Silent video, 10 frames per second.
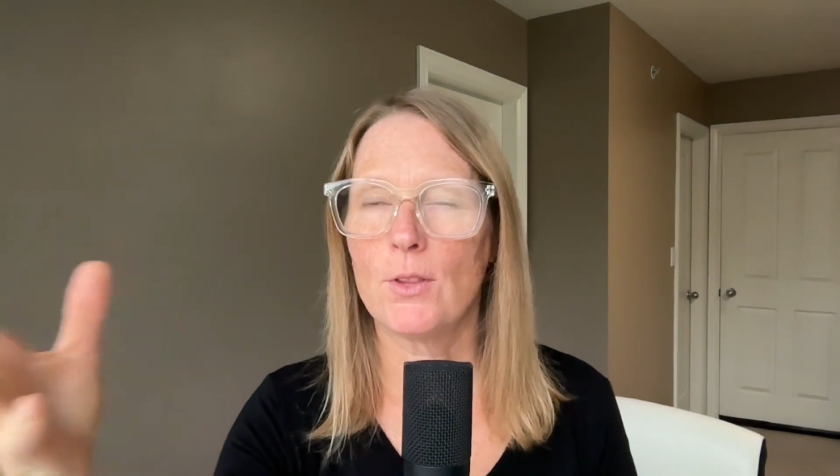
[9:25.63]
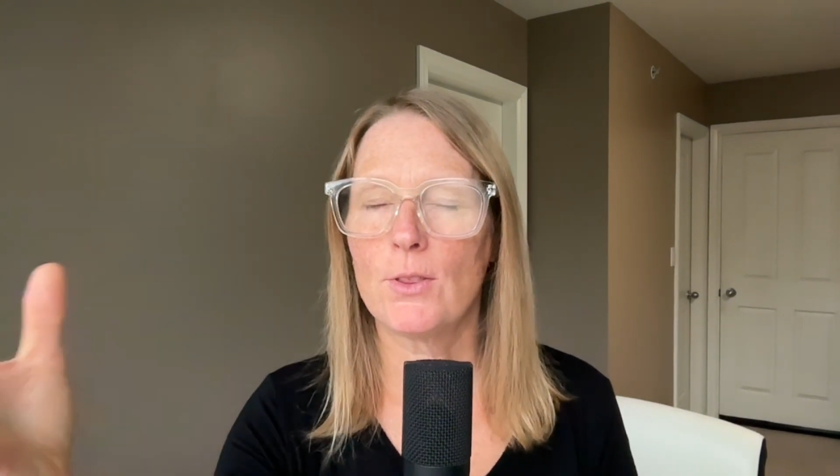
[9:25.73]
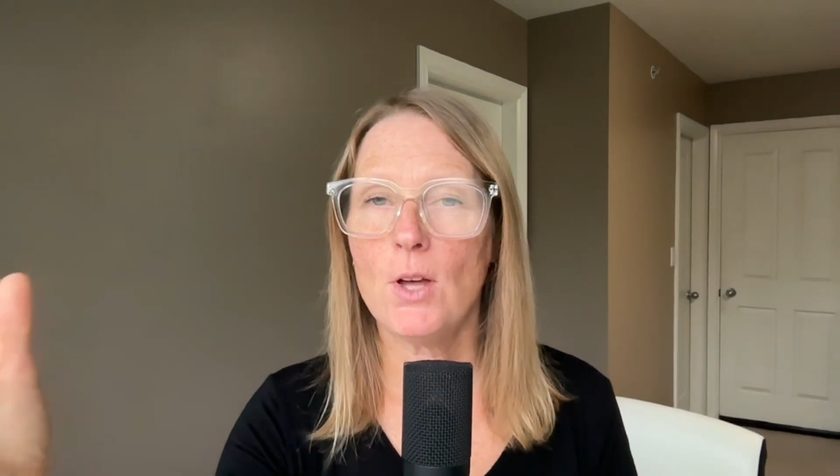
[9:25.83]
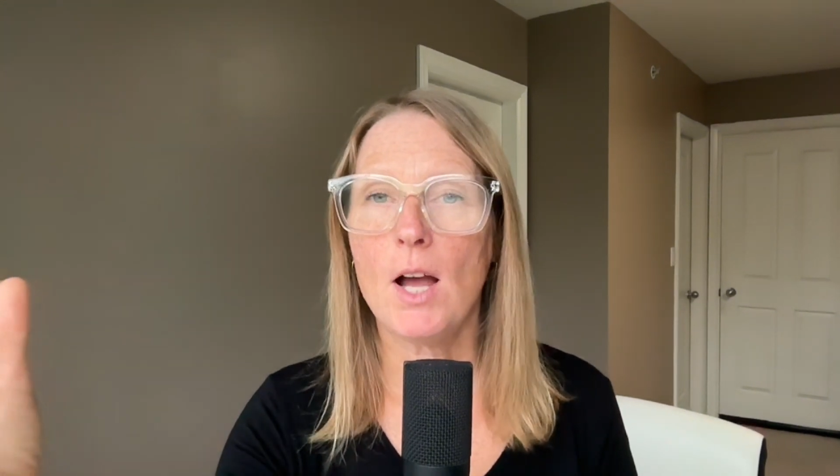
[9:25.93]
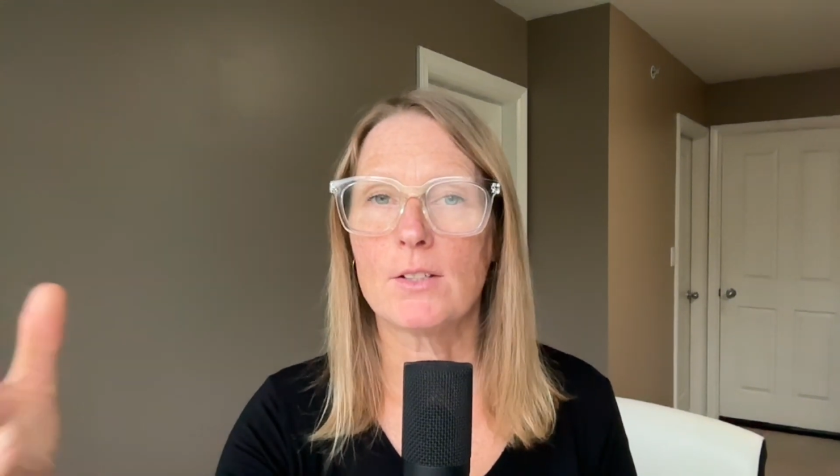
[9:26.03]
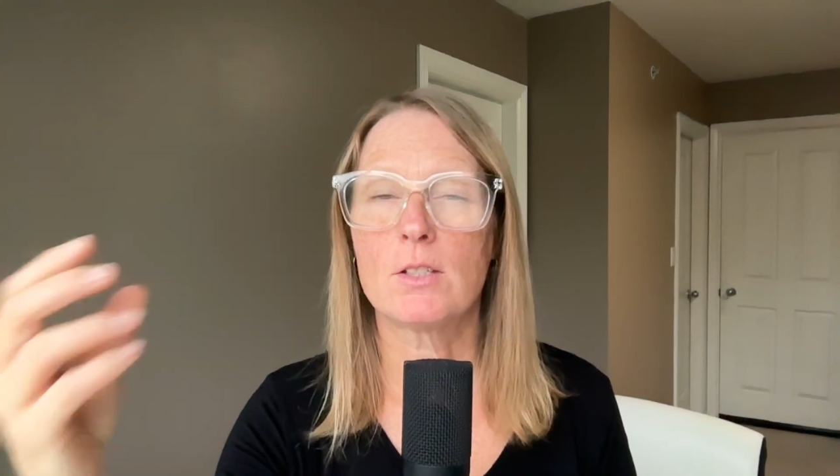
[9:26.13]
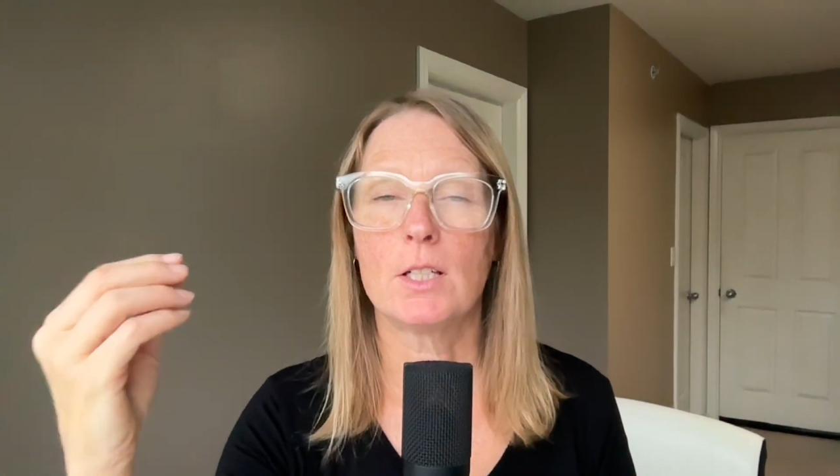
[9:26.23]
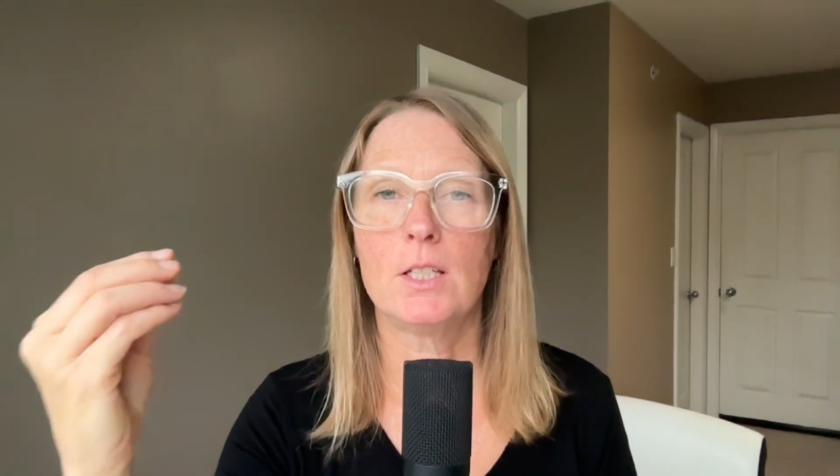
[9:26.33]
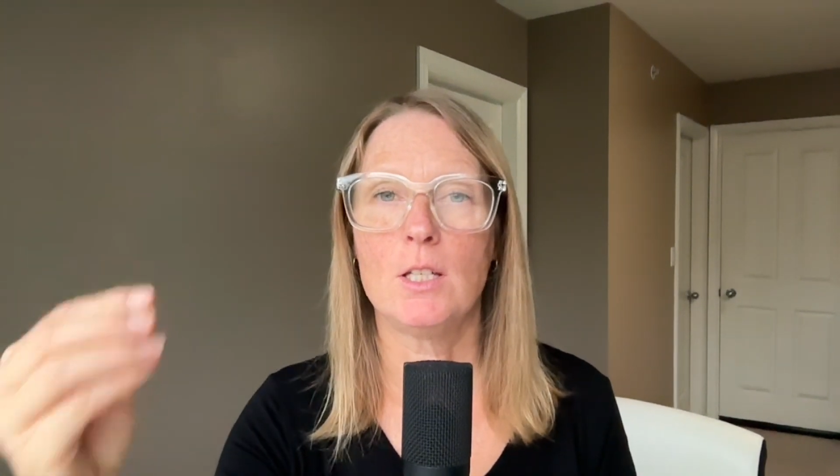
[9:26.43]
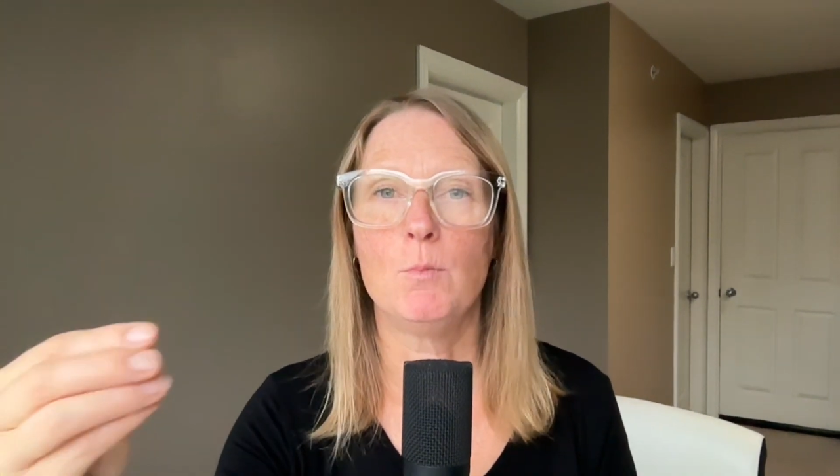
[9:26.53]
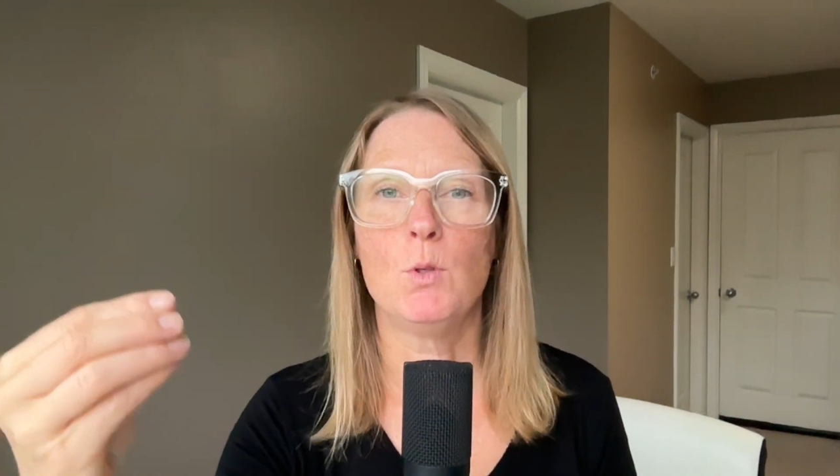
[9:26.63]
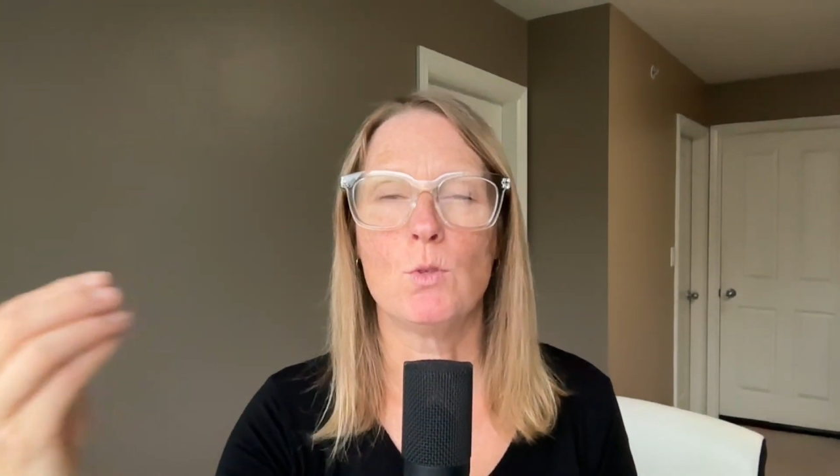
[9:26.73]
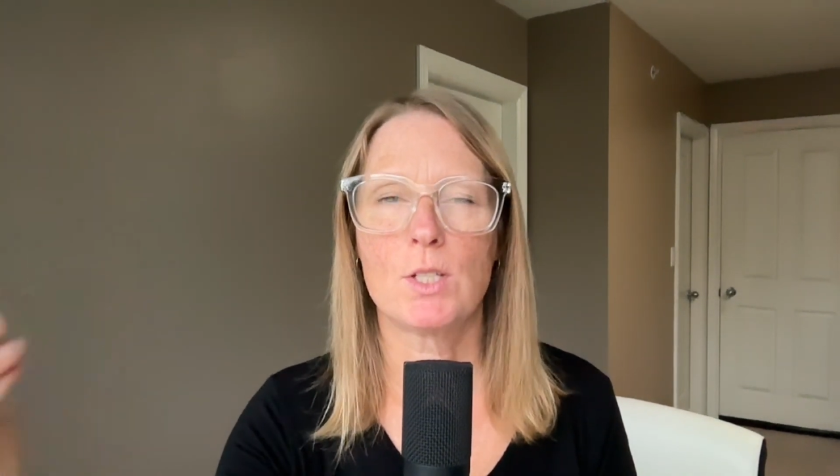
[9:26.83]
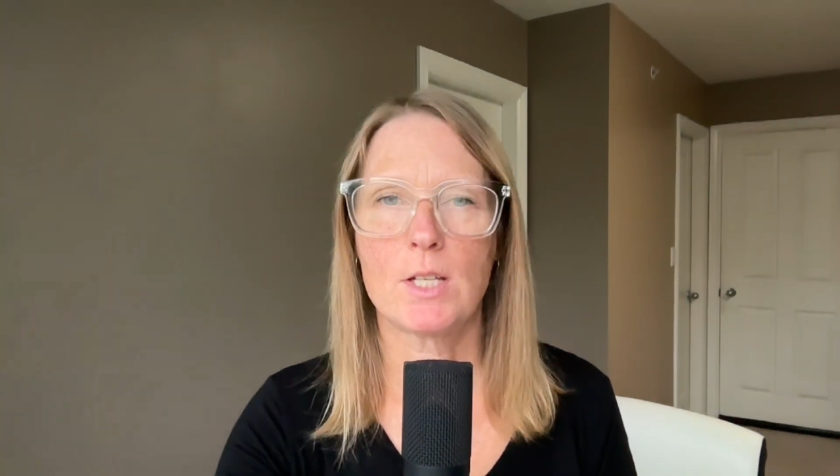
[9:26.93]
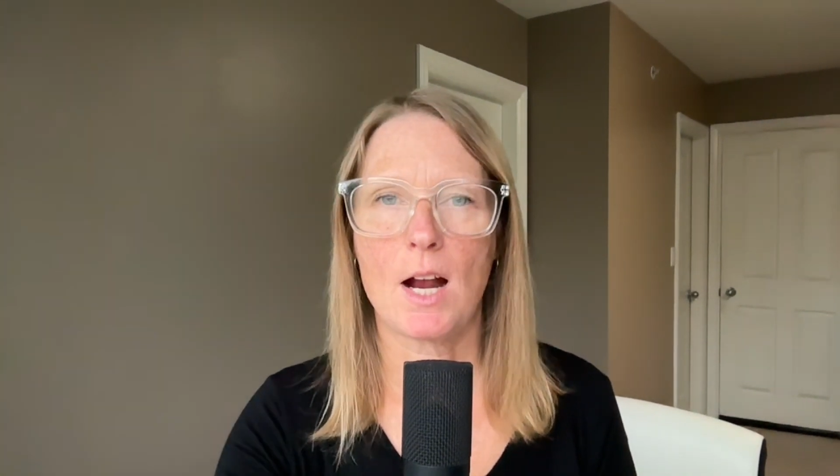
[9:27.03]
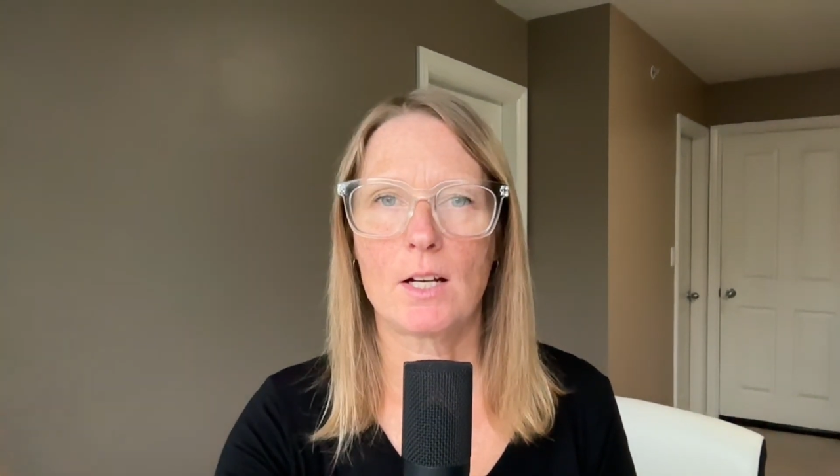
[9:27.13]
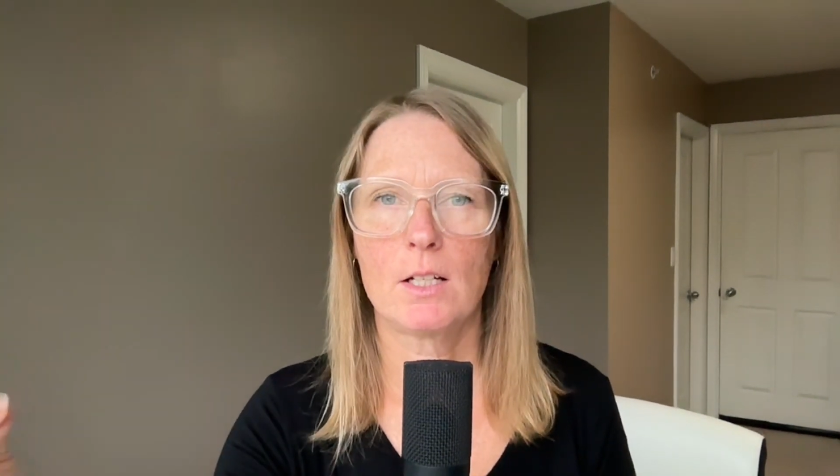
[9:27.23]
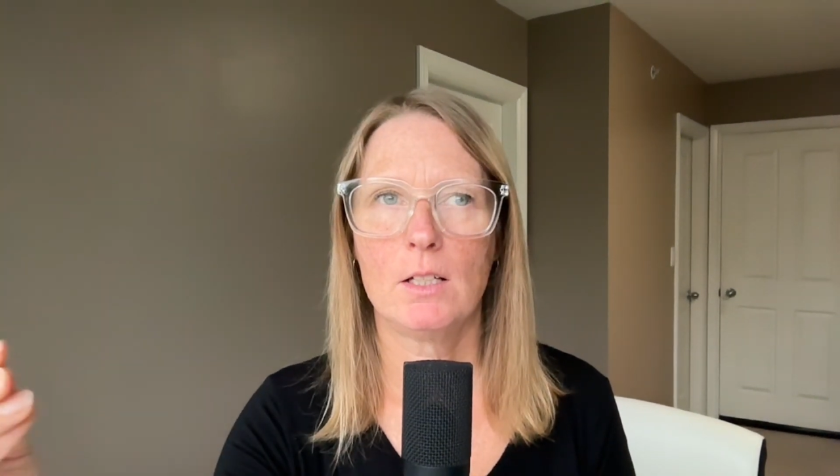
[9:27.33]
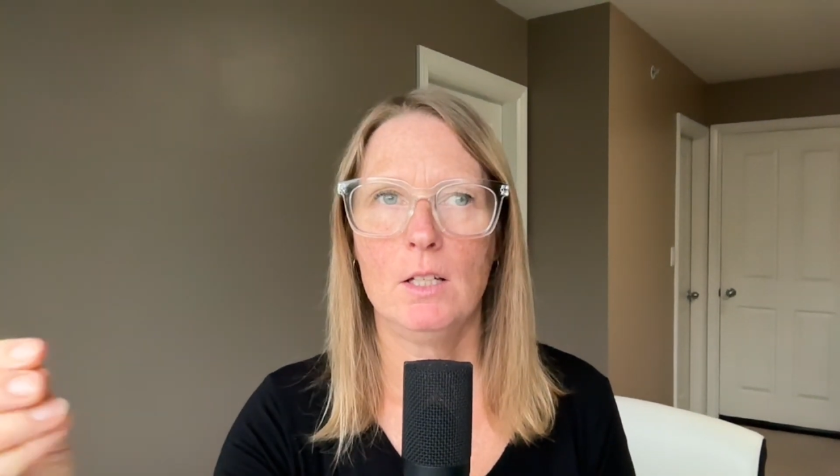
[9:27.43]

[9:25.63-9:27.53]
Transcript: thoughts that keep you stuck,